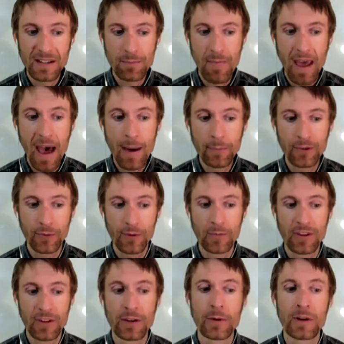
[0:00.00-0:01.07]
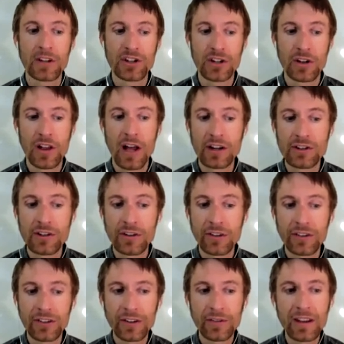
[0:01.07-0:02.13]
maps from the US Geological
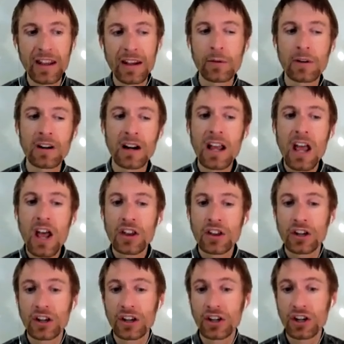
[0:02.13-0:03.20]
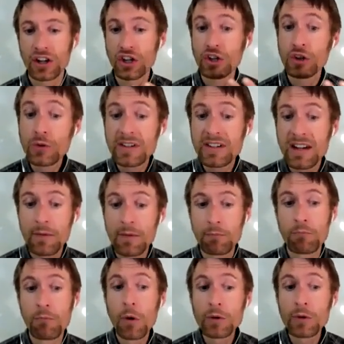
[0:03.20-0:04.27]
Survey, they're used
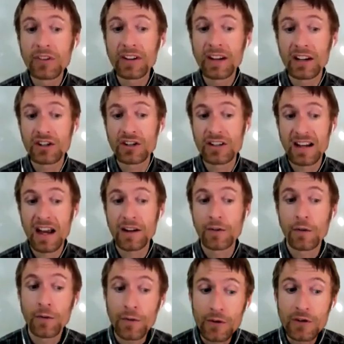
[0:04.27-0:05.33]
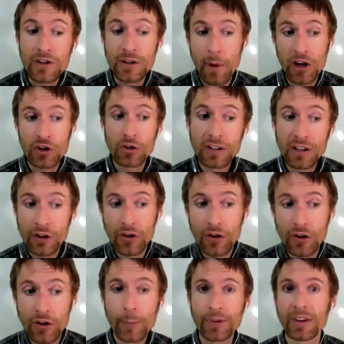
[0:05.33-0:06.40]
mostly on just kind of a few specialty
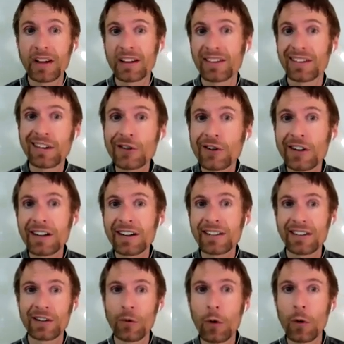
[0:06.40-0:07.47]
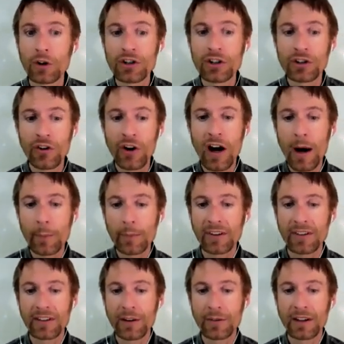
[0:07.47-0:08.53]
crops like citrus and orchard crops and
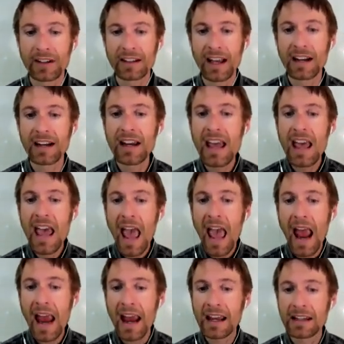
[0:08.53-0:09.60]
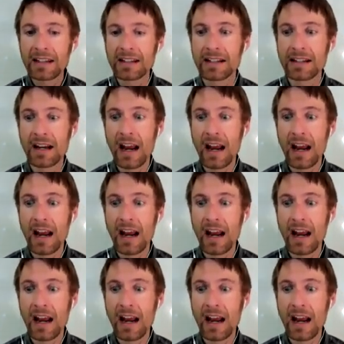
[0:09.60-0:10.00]
stuff like that. And